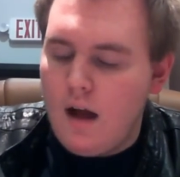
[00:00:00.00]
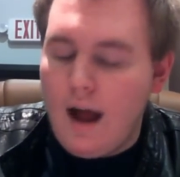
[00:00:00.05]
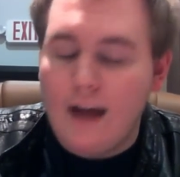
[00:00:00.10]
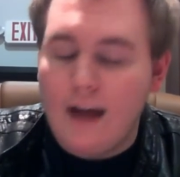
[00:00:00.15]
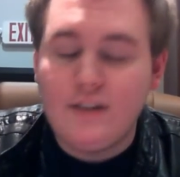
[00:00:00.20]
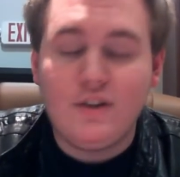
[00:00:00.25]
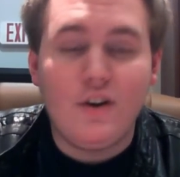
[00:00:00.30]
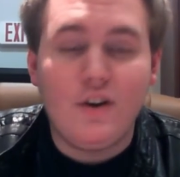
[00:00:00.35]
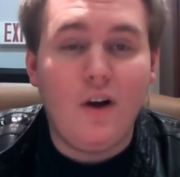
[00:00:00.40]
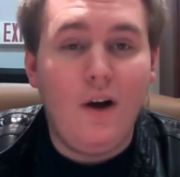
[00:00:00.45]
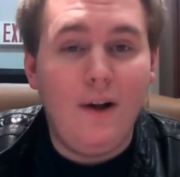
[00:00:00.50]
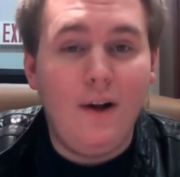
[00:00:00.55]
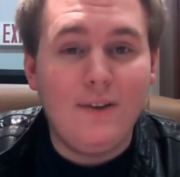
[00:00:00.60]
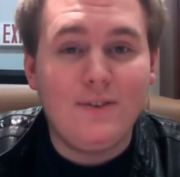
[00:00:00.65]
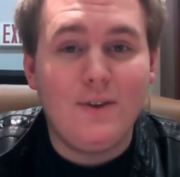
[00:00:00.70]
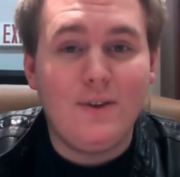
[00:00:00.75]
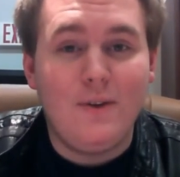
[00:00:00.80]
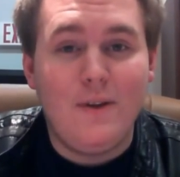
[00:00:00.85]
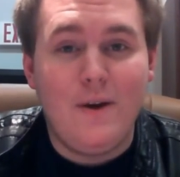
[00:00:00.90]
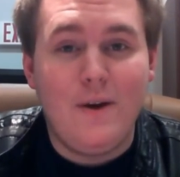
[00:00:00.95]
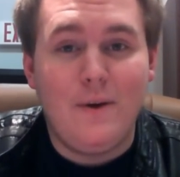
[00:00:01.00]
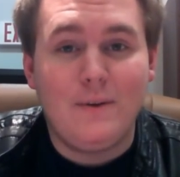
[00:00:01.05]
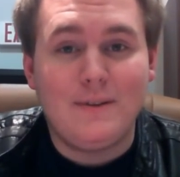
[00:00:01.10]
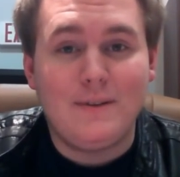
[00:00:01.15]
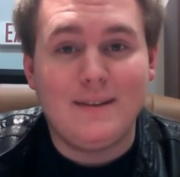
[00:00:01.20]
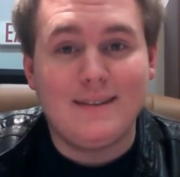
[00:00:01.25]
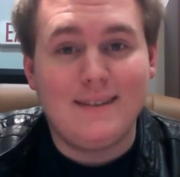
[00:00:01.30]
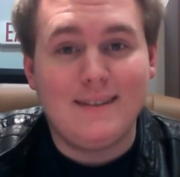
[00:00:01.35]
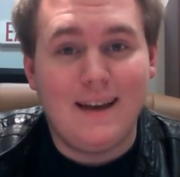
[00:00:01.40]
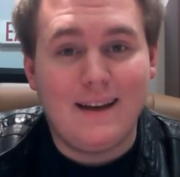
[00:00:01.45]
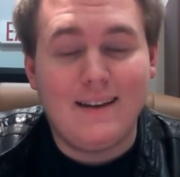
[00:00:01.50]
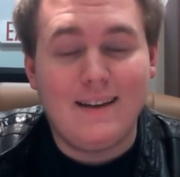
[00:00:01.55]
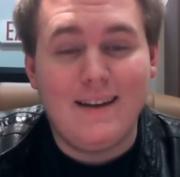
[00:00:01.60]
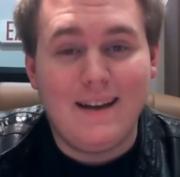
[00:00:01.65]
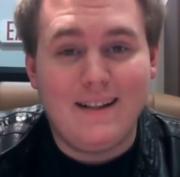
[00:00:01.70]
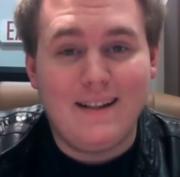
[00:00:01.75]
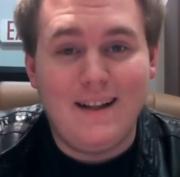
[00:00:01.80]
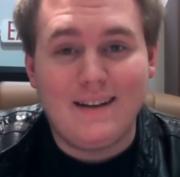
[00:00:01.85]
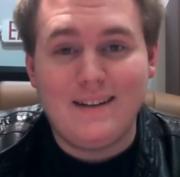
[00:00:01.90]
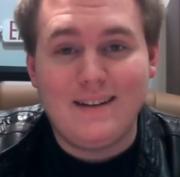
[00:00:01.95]
should also note, since I
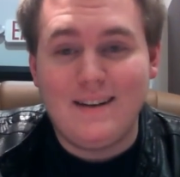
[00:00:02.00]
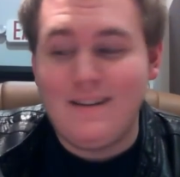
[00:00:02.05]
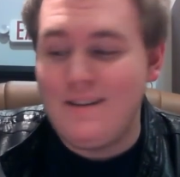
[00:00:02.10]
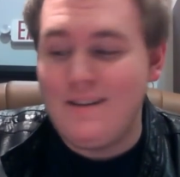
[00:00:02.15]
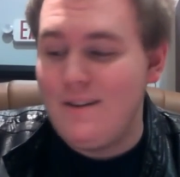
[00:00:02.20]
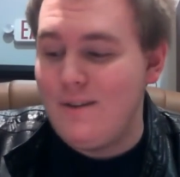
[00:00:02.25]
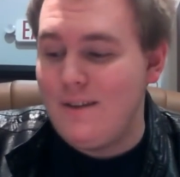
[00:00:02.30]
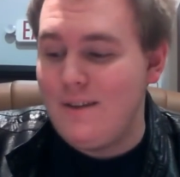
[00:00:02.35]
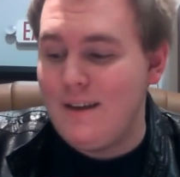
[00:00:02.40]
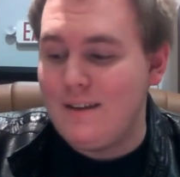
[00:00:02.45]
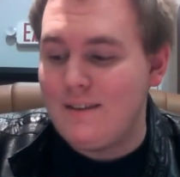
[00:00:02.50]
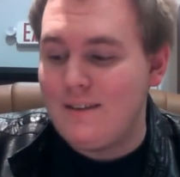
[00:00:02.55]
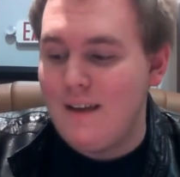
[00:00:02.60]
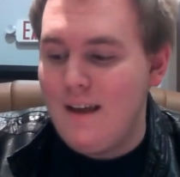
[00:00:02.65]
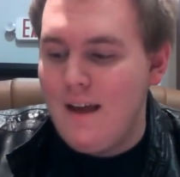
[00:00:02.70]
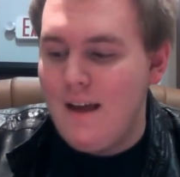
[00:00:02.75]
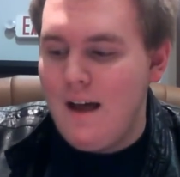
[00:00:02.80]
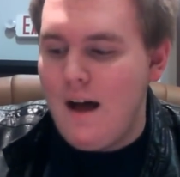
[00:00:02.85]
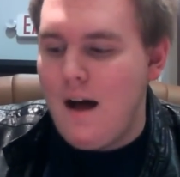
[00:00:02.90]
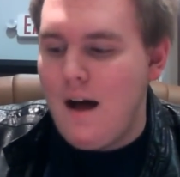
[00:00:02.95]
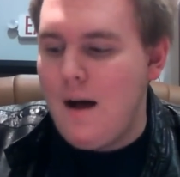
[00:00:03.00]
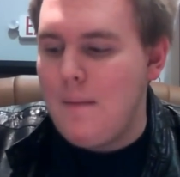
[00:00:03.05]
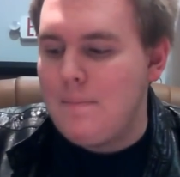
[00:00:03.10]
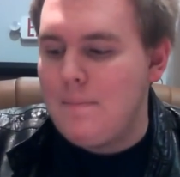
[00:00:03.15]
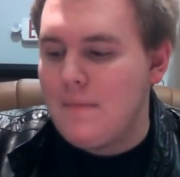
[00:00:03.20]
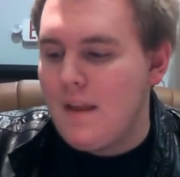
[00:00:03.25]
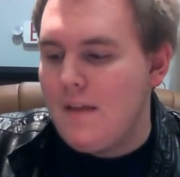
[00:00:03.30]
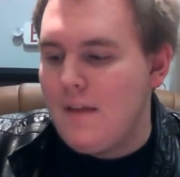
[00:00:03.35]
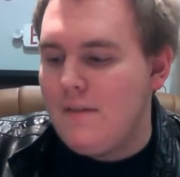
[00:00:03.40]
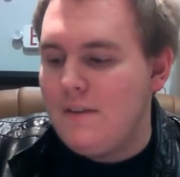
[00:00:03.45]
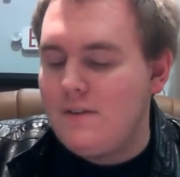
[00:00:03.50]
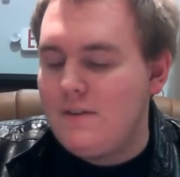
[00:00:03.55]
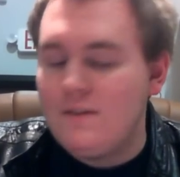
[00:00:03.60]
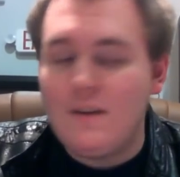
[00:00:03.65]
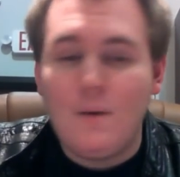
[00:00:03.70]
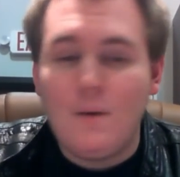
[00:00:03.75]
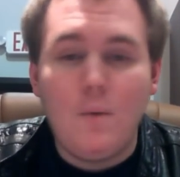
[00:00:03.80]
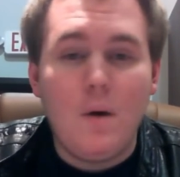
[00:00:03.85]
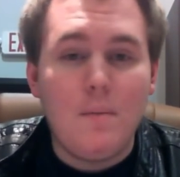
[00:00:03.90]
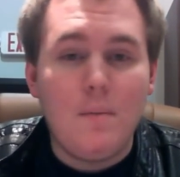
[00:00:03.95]
neglected to do this, this is
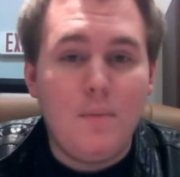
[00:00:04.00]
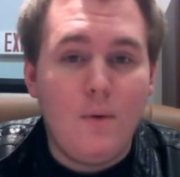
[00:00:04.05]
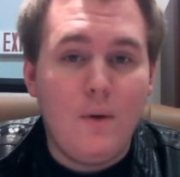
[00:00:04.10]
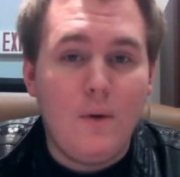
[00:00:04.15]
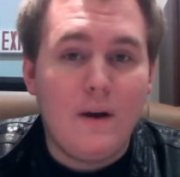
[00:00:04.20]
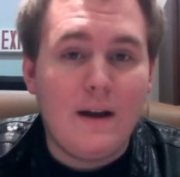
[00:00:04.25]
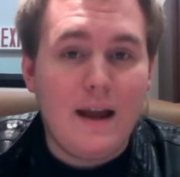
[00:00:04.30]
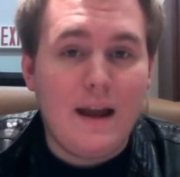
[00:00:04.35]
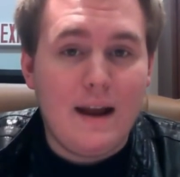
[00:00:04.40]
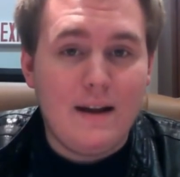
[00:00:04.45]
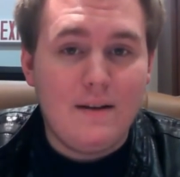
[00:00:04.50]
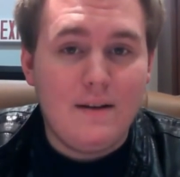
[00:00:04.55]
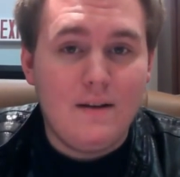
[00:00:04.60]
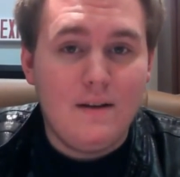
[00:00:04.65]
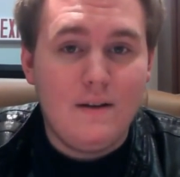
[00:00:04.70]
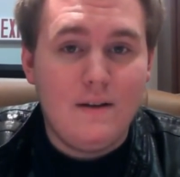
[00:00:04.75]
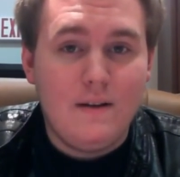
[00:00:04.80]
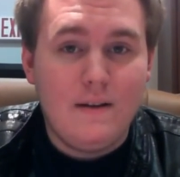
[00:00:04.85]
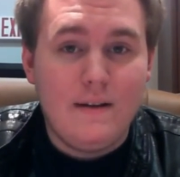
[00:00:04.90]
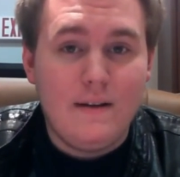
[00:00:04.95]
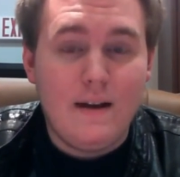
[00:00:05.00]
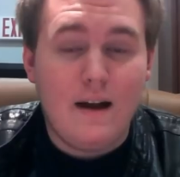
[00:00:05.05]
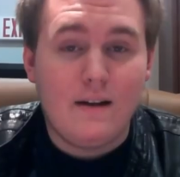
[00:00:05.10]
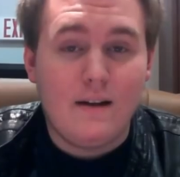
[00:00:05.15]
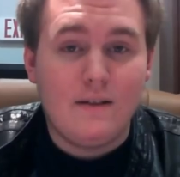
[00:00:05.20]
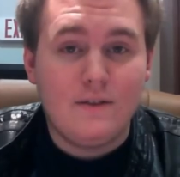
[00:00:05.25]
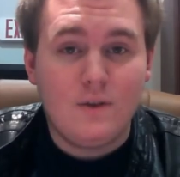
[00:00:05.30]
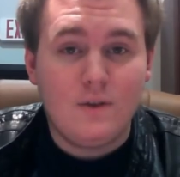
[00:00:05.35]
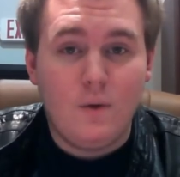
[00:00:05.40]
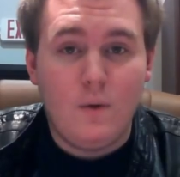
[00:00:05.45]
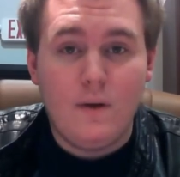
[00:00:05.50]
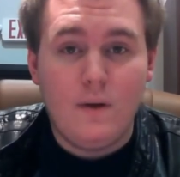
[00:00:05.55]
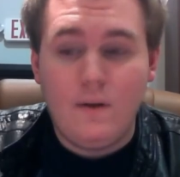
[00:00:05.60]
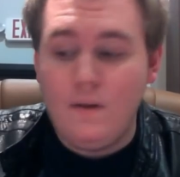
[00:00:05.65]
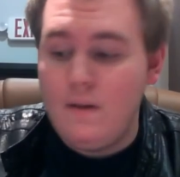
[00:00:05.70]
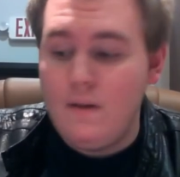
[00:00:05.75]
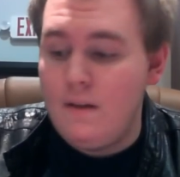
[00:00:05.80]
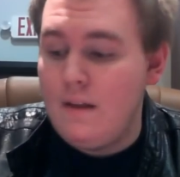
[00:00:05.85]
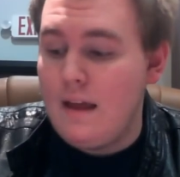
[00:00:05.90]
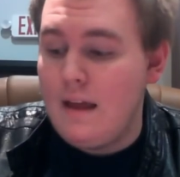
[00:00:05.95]
a 1.8 Nautilus
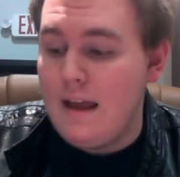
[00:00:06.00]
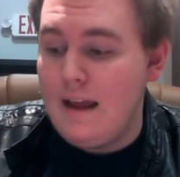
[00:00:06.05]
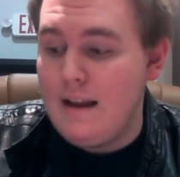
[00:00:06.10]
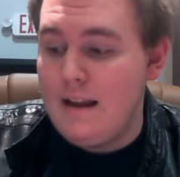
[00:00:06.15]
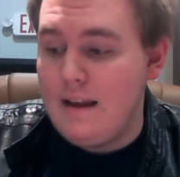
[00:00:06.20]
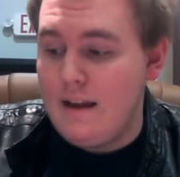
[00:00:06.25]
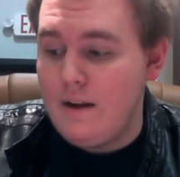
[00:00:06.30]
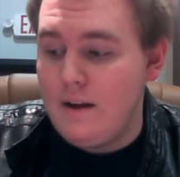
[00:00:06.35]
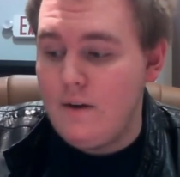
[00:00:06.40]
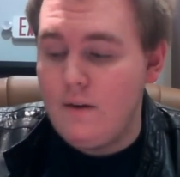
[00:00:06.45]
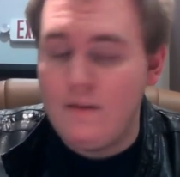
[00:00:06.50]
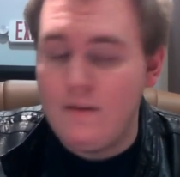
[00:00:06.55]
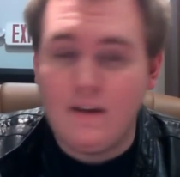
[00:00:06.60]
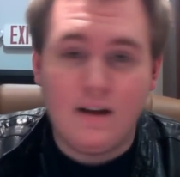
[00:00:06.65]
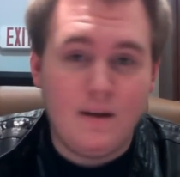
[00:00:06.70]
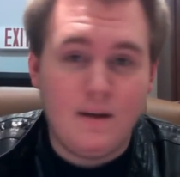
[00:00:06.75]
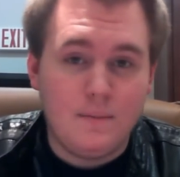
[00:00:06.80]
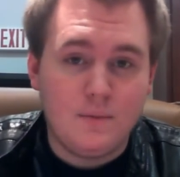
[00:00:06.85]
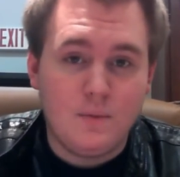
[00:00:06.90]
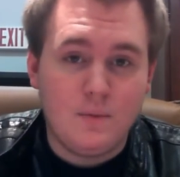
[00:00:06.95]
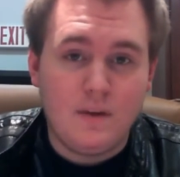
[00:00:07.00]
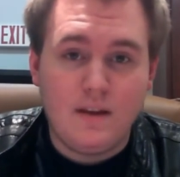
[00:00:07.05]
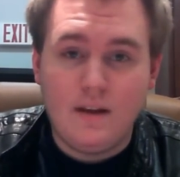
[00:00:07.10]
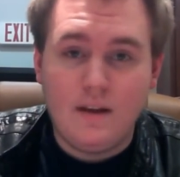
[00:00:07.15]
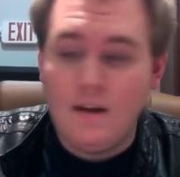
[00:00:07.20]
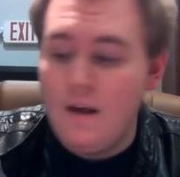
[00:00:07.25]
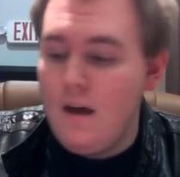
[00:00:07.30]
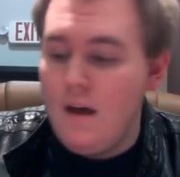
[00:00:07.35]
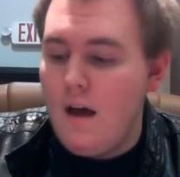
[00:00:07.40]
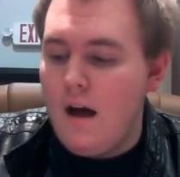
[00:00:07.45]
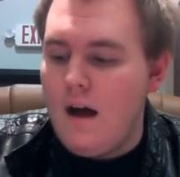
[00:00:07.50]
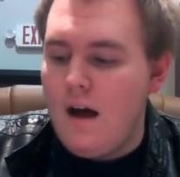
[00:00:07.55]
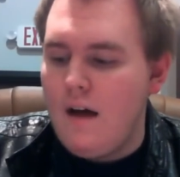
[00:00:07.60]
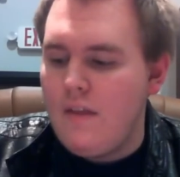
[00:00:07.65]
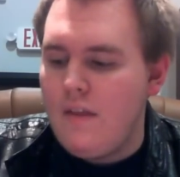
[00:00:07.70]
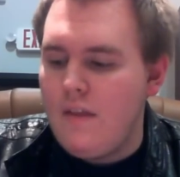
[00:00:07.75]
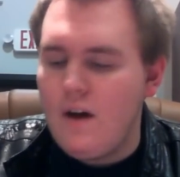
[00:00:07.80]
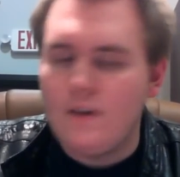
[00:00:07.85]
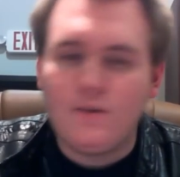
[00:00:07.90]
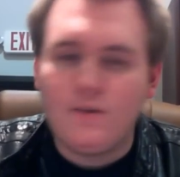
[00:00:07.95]
coil in here that comes with it.
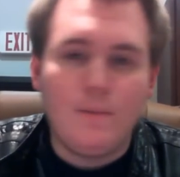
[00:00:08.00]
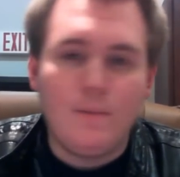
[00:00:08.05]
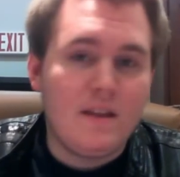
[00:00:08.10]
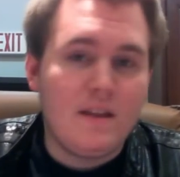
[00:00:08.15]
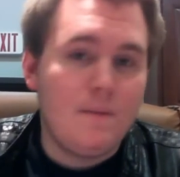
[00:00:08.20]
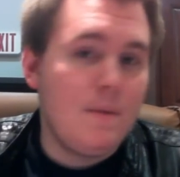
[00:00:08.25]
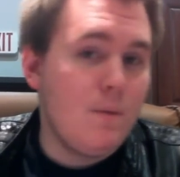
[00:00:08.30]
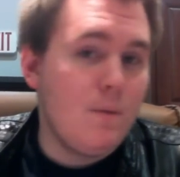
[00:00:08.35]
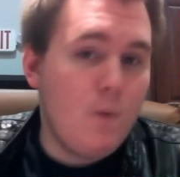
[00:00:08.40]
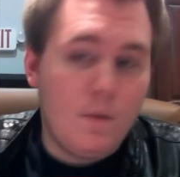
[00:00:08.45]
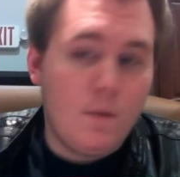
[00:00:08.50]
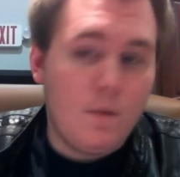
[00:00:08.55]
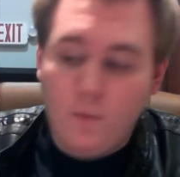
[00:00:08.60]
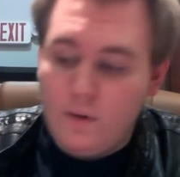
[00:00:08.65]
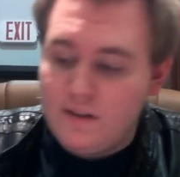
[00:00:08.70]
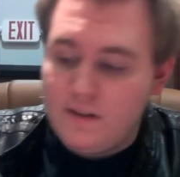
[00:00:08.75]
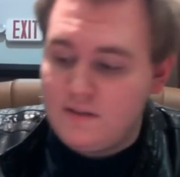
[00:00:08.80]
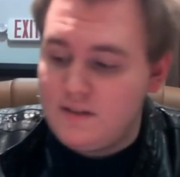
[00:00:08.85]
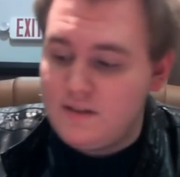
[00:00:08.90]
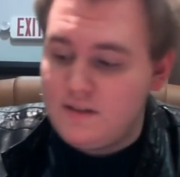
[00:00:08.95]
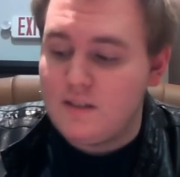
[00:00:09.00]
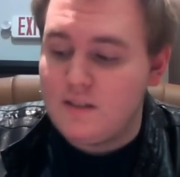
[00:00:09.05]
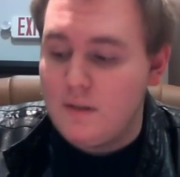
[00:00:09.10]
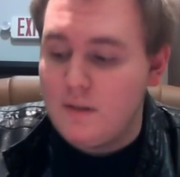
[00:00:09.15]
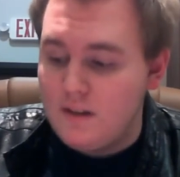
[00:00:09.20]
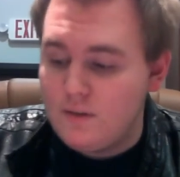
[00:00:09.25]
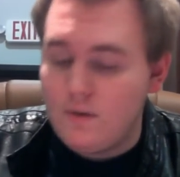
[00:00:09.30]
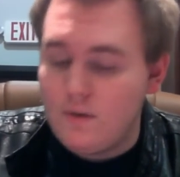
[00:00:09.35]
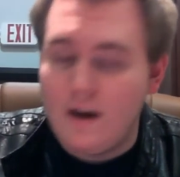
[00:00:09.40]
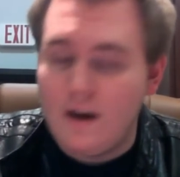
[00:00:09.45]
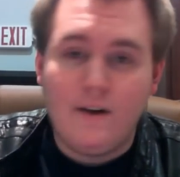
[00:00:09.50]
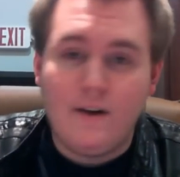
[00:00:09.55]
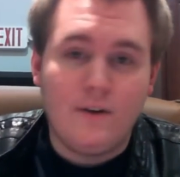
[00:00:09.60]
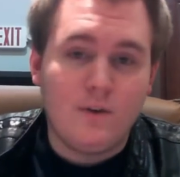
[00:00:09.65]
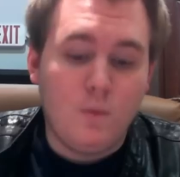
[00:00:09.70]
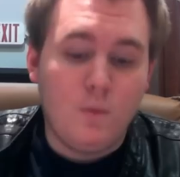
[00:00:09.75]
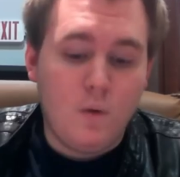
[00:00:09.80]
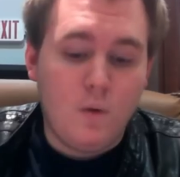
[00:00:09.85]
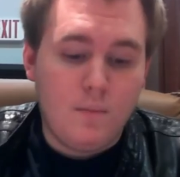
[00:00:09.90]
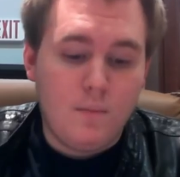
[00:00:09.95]
They also make them in 1.6, but this right here
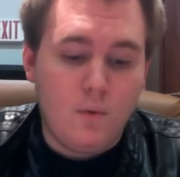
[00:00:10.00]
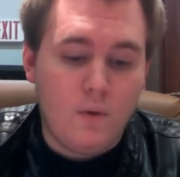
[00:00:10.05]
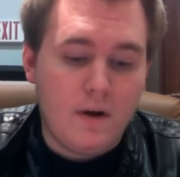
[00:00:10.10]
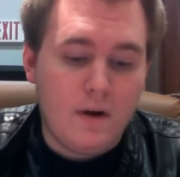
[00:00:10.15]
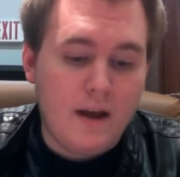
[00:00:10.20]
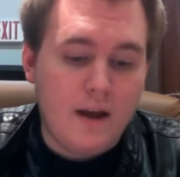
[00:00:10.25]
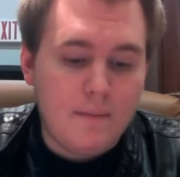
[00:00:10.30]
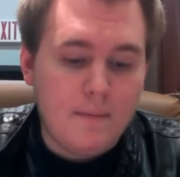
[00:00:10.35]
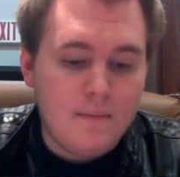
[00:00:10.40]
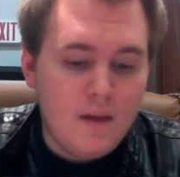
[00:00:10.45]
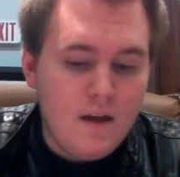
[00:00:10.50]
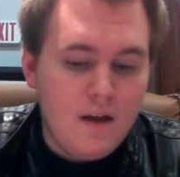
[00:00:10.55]
is a 1.8.